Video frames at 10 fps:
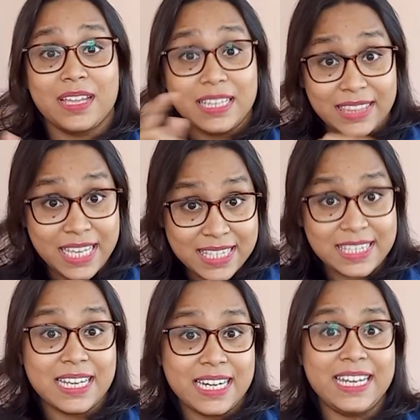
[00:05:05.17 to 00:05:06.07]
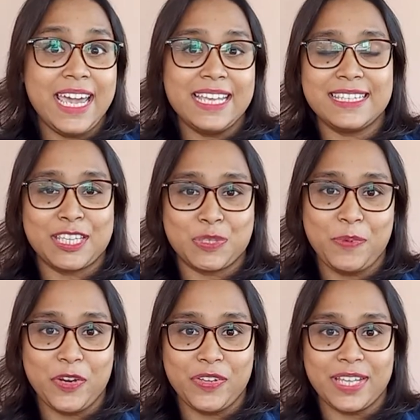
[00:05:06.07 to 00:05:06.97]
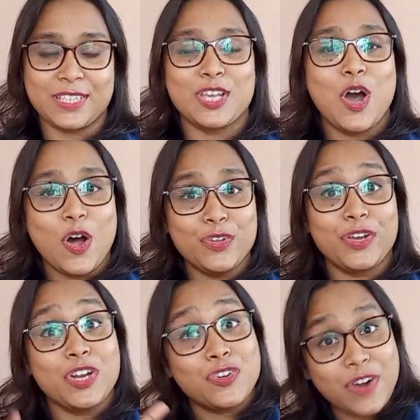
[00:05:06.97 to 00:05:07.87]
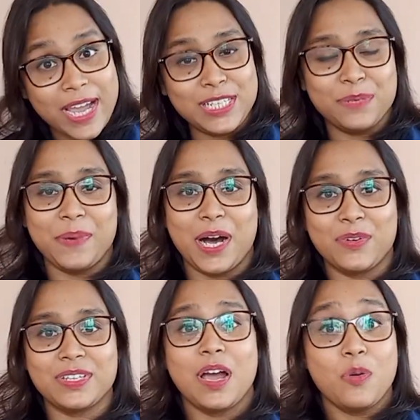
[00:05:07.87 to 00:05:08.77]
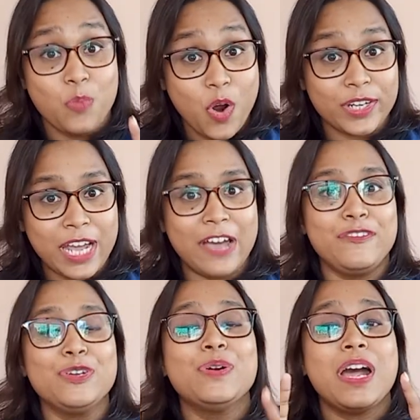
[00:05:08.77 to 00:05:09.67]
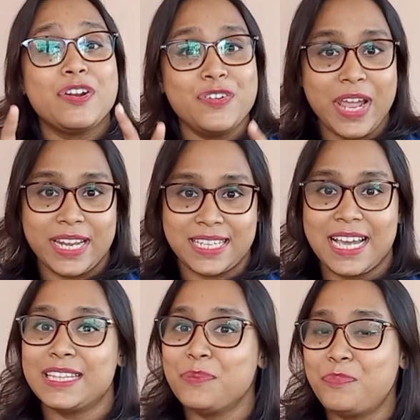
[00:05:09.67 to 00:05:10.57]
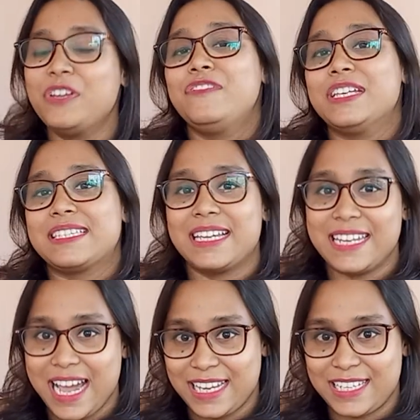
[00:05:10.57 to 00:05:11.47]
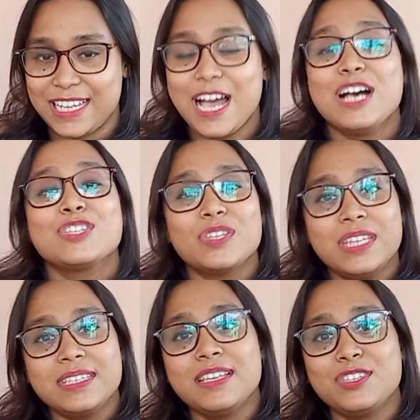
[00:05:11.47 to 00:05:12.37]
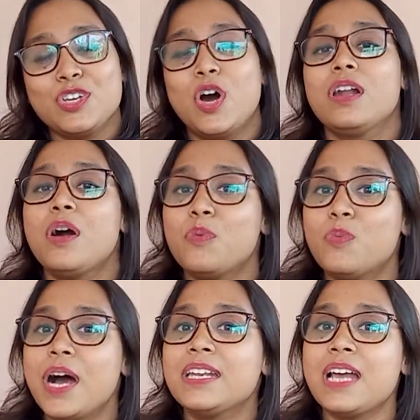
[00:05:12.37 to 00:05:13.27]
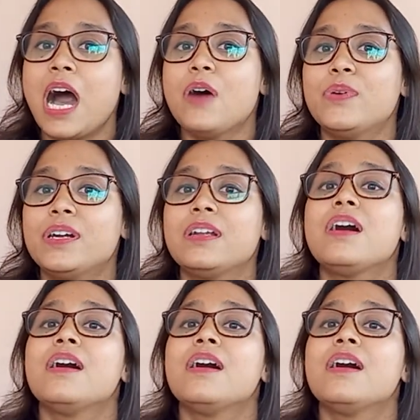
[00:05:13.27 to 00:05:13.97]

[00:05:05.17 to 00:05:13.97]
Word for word: this day's experience, or you can write about what have you read the previous night. So this is your 1 hour